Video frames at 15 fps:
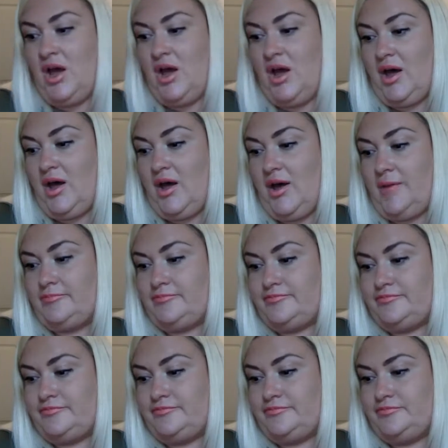
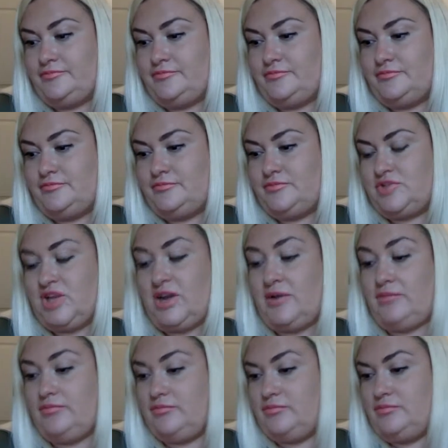
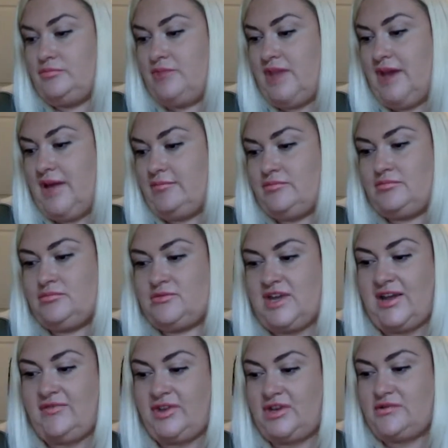So yeah,
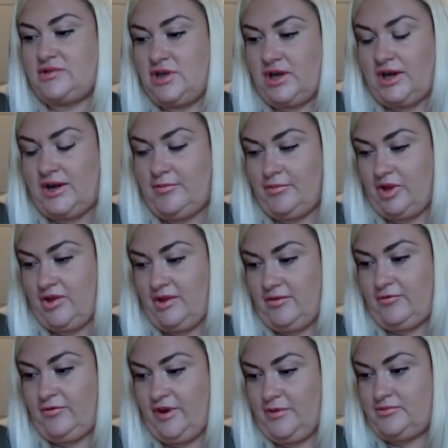David, I
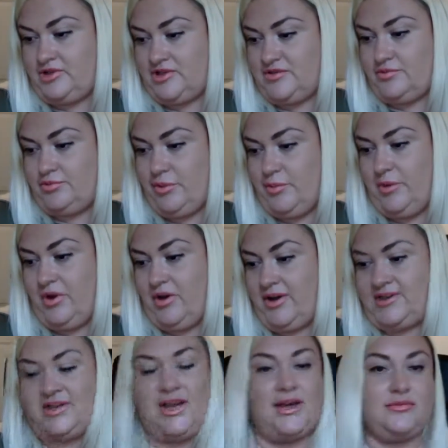think Philip just
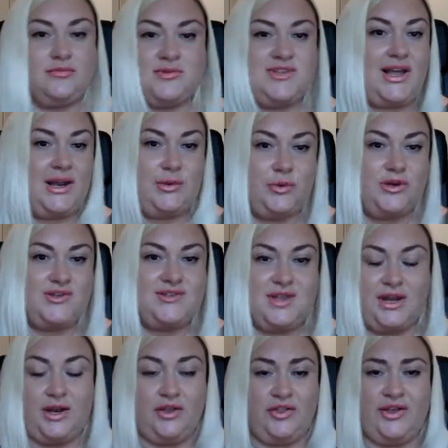replied, yeah, exactly what I
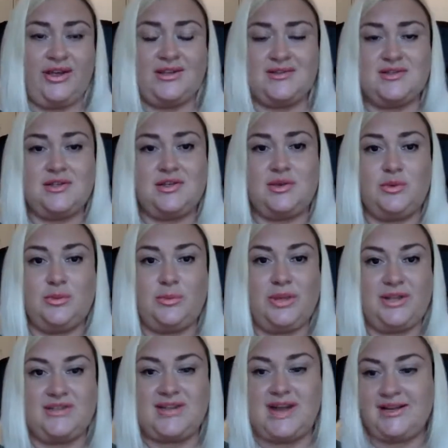said. I think it's to do with
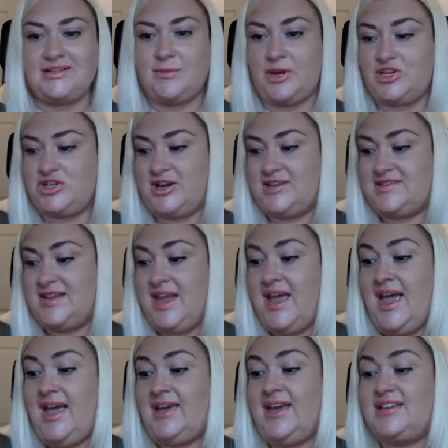being tax specialist.
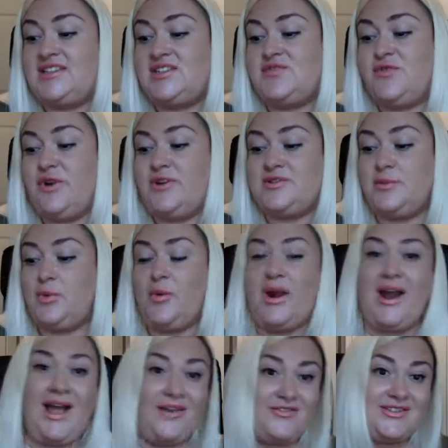Yes, as far as I'm
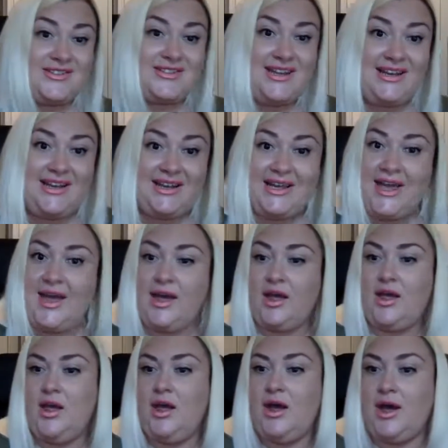aware, I haven't seen it
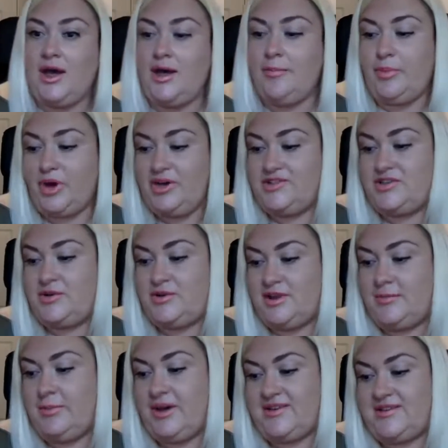yet, but I do
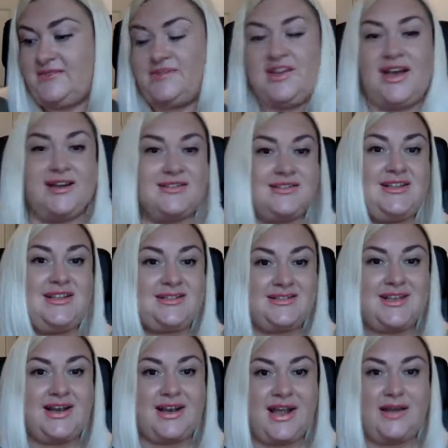think Passive Tax did
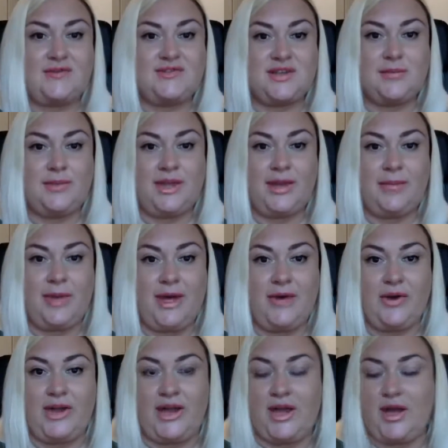send out something
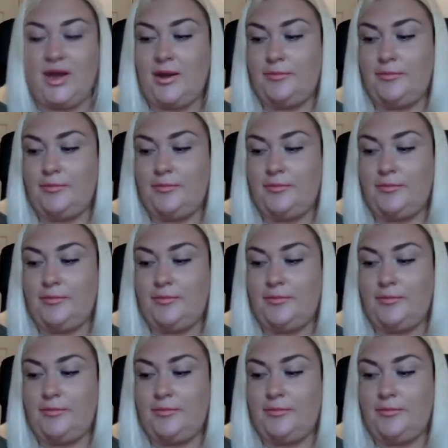about it